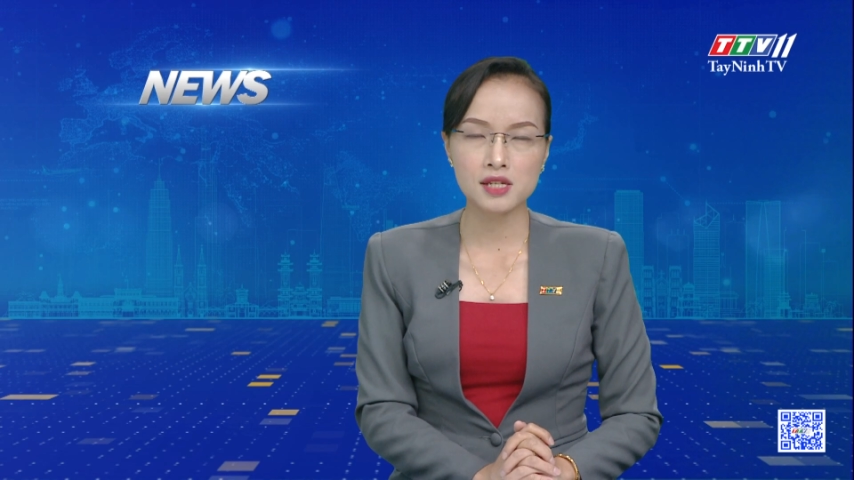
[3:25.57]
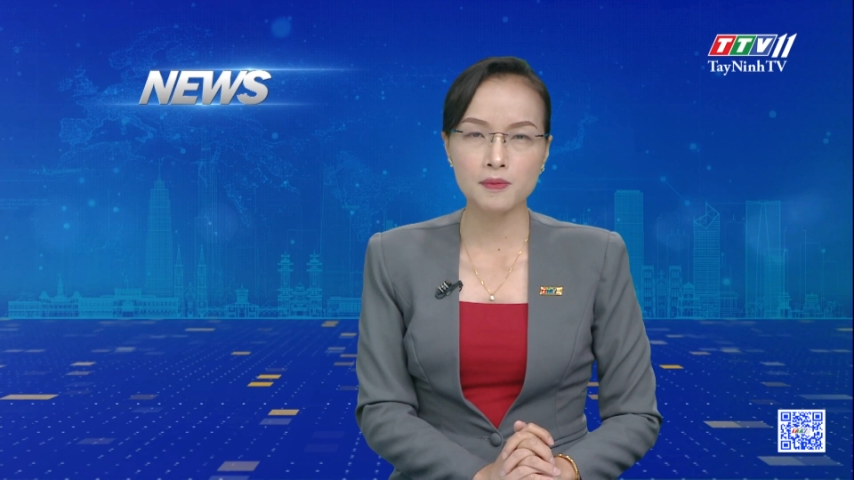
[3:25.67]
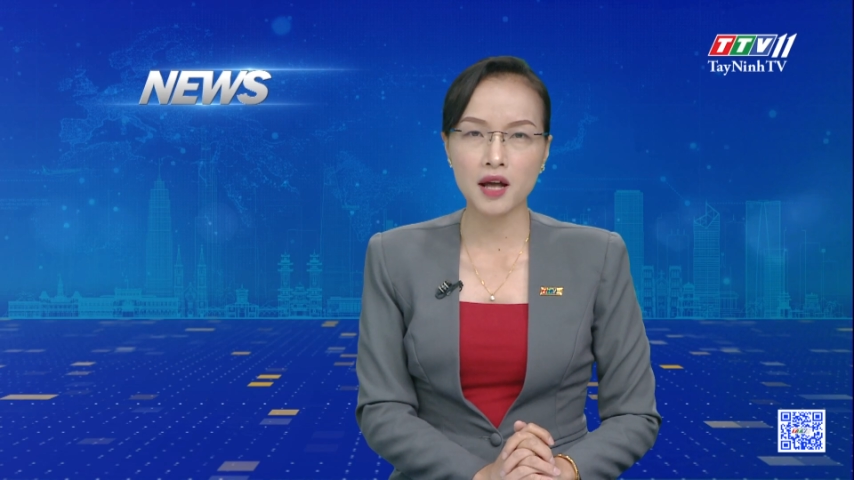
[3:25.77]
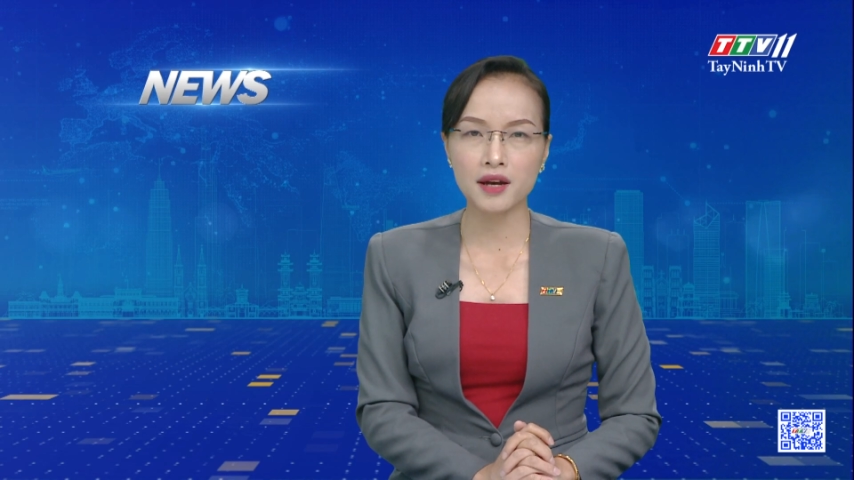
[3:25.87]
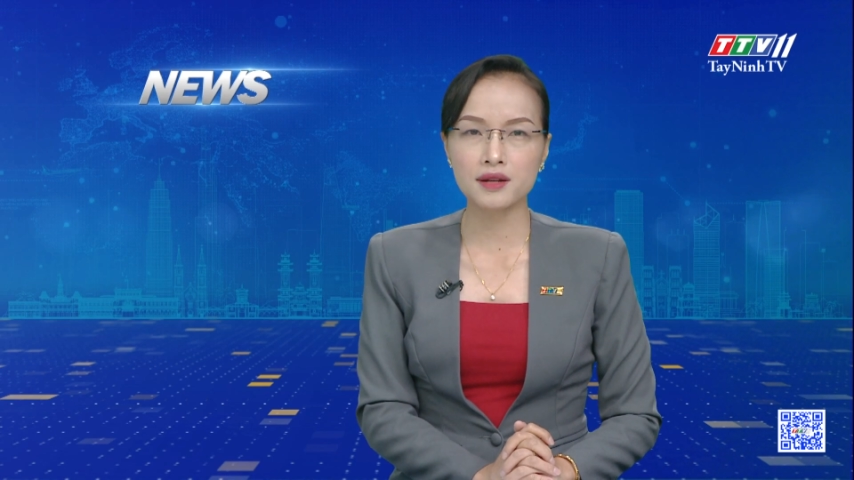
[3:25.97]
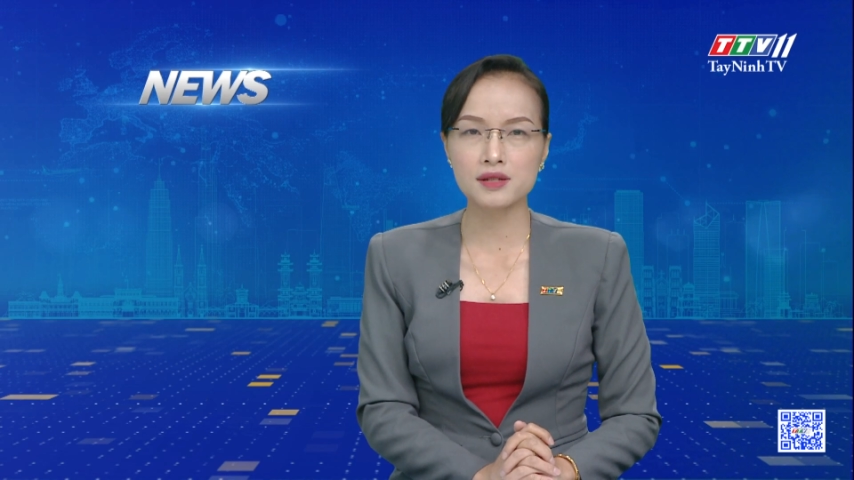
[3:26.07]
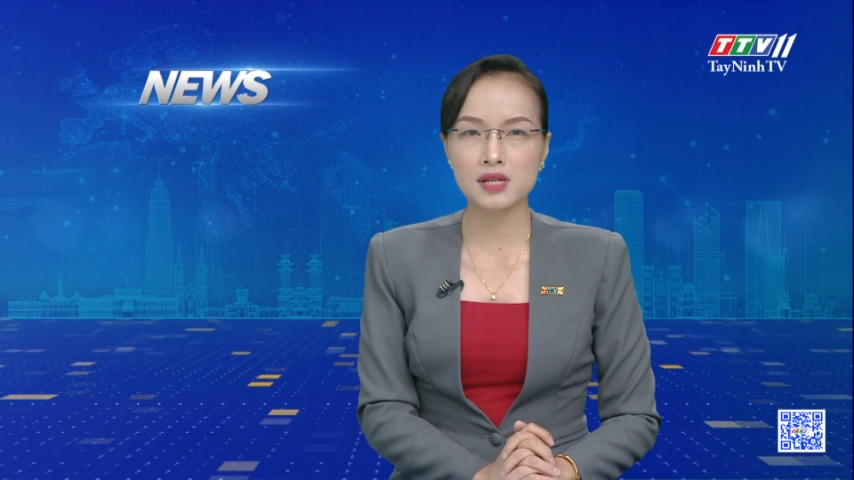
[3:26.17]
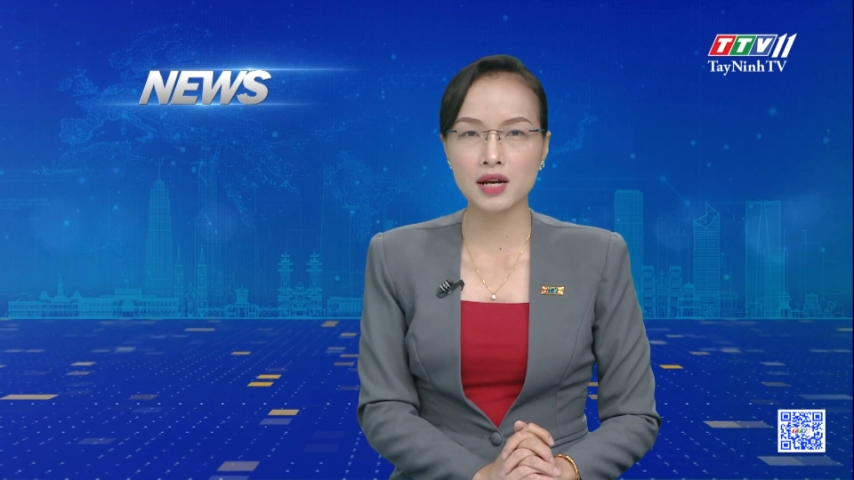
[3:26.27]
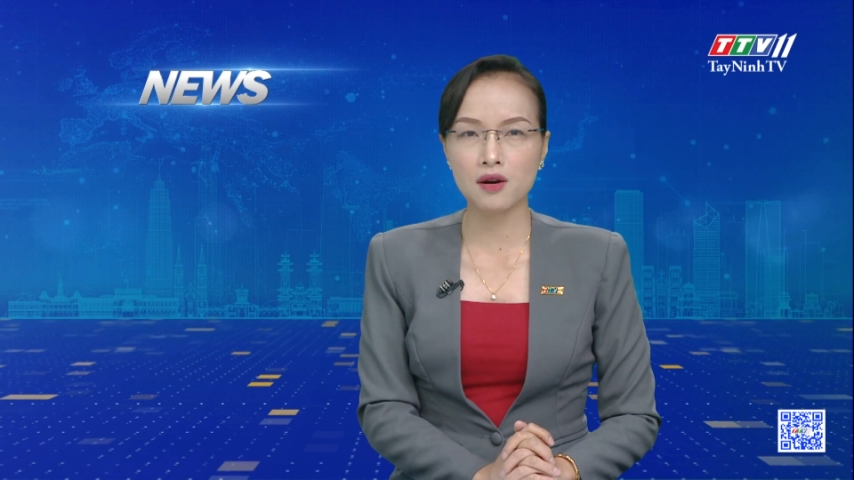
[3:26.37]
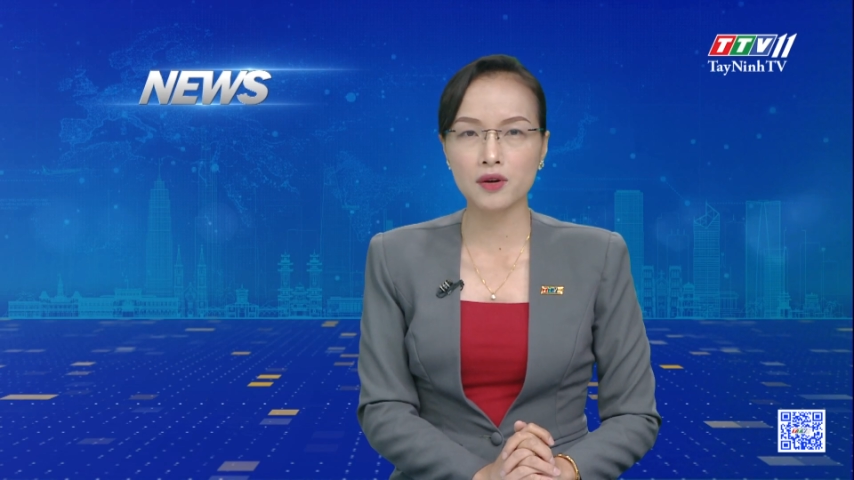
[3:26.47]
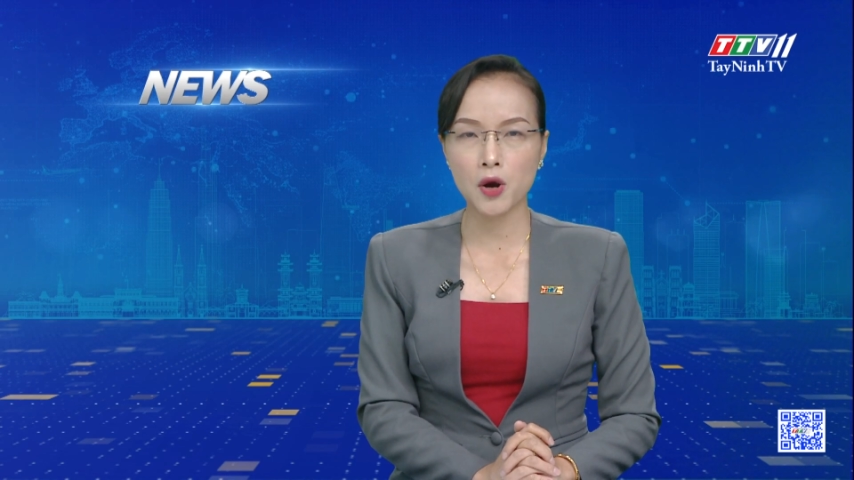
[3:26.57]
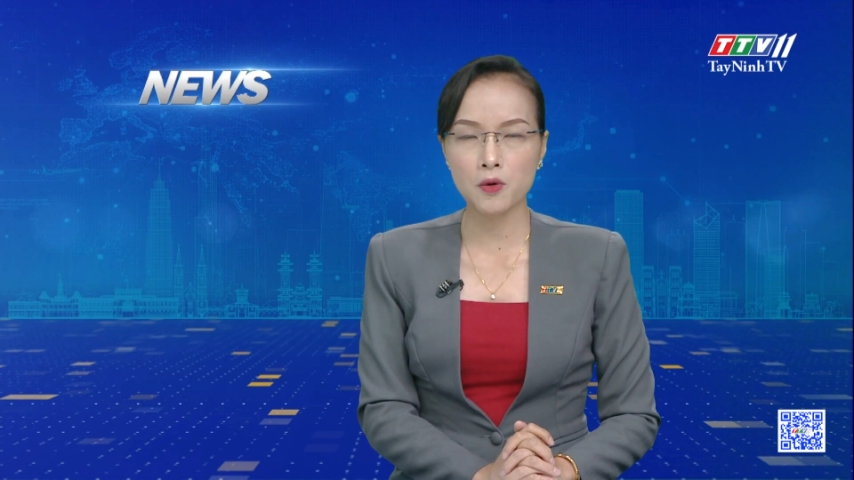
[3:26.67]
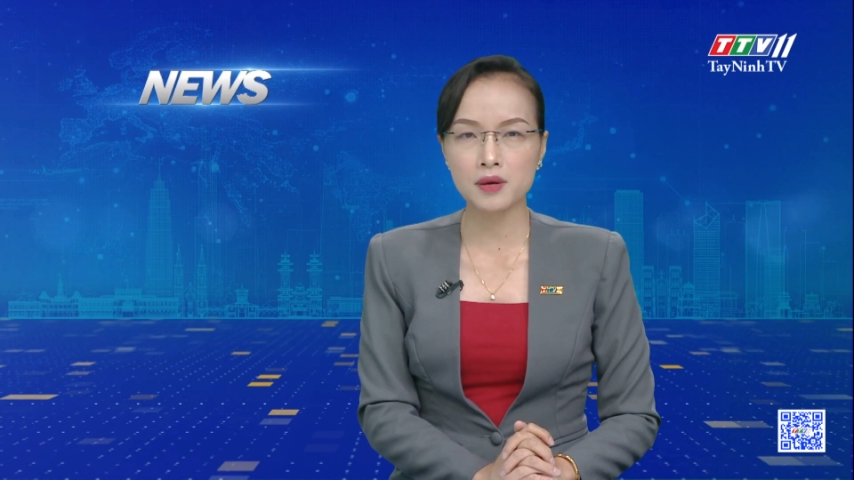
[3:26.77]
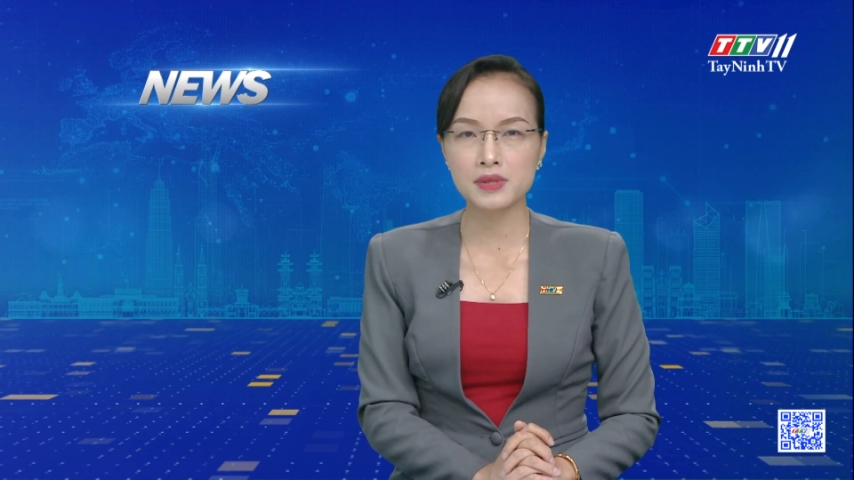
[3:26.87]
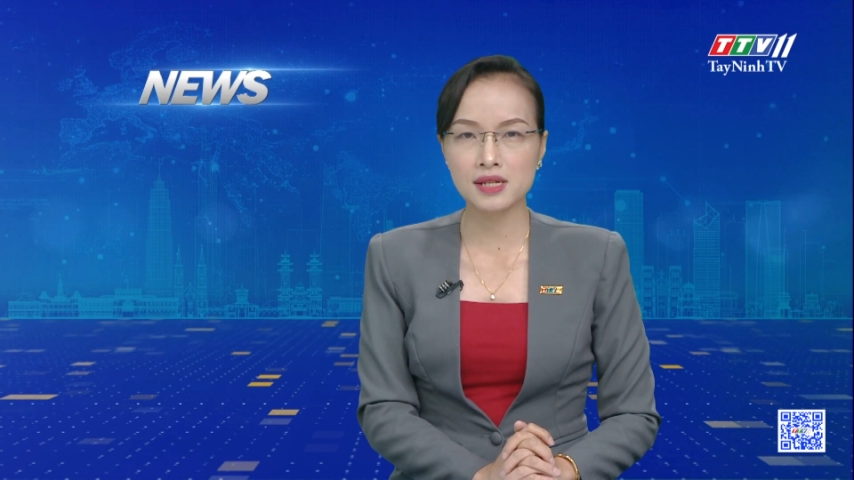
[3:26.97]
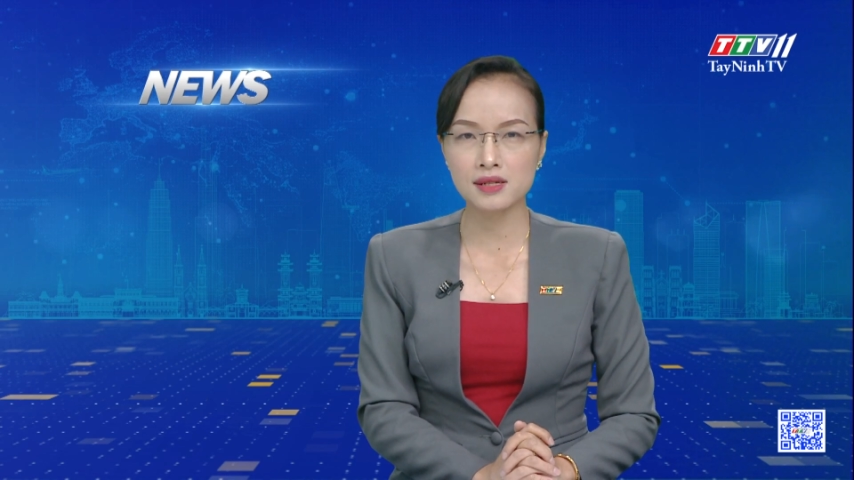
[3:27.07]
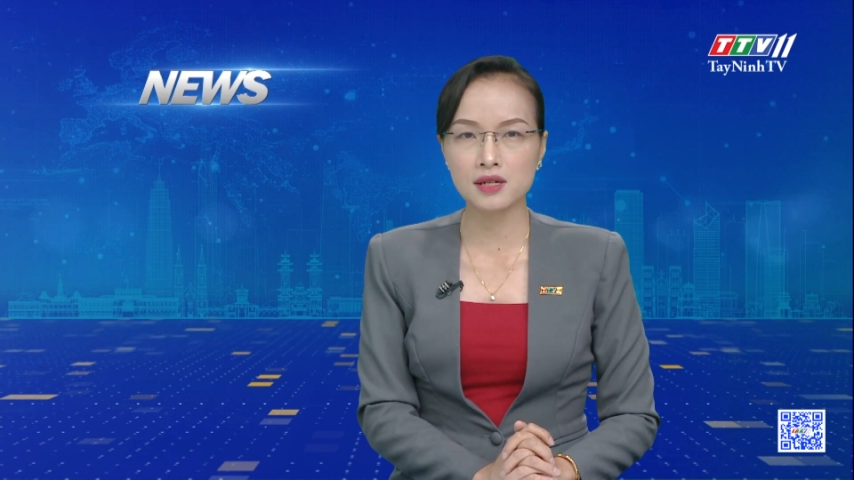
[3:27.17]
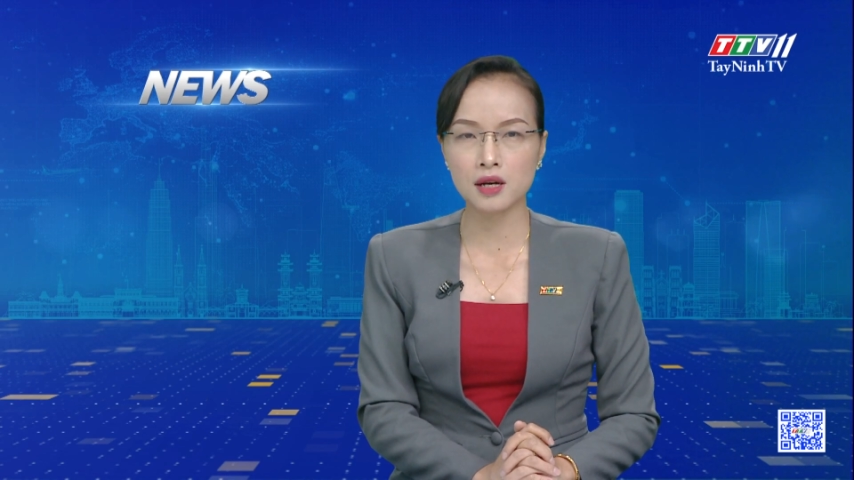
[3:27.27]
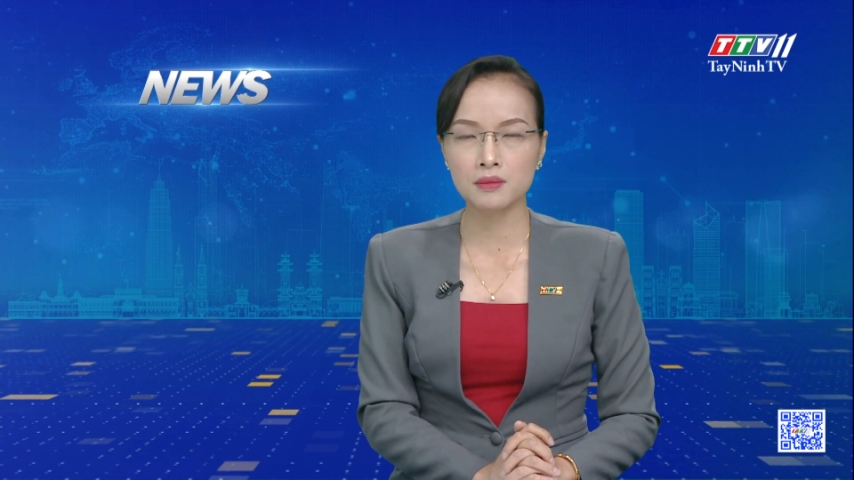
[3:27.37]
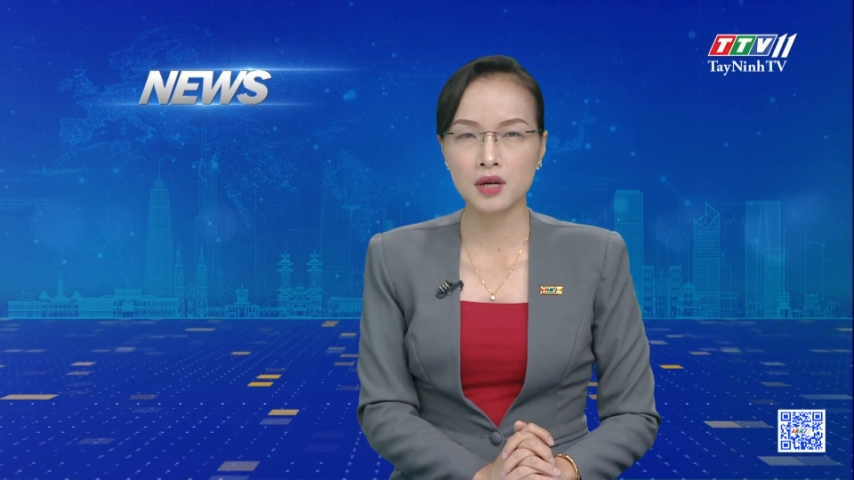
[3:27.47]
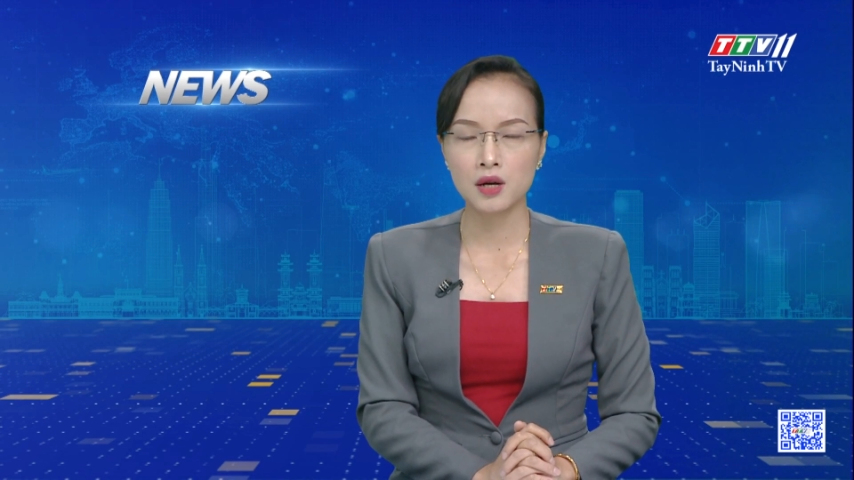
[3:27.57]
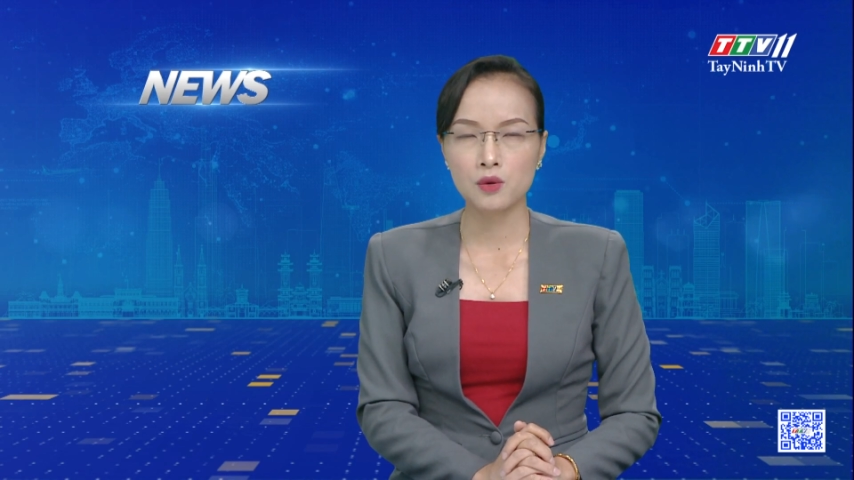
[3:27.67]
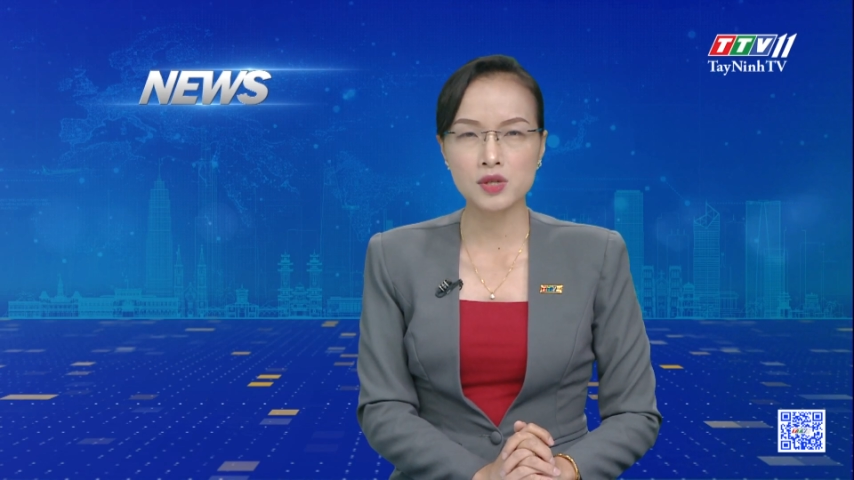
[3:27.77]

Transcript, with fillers: supply the Saigon Co-op system